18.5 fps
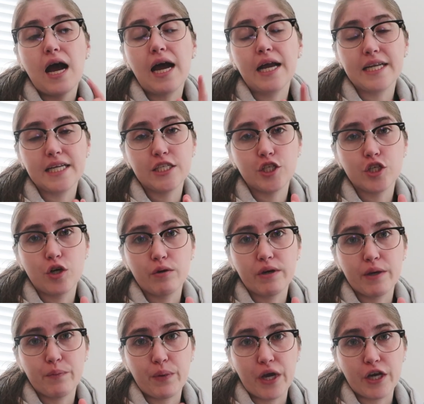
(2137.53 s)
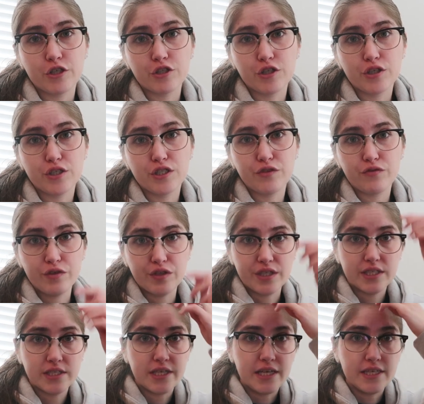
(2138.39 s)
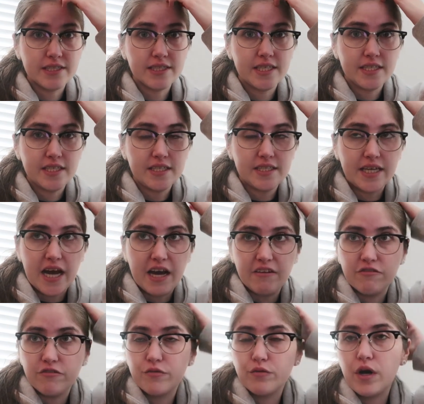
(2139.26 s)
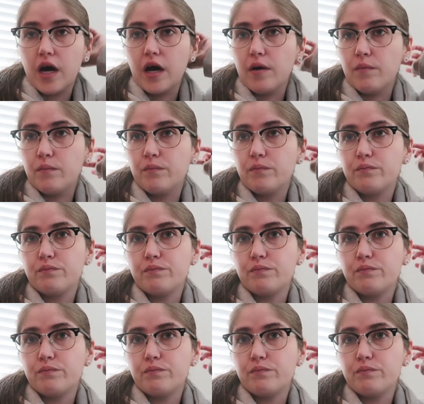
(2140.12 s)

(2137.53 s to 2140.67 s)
I need to go get pictures for the scents that need to have uh,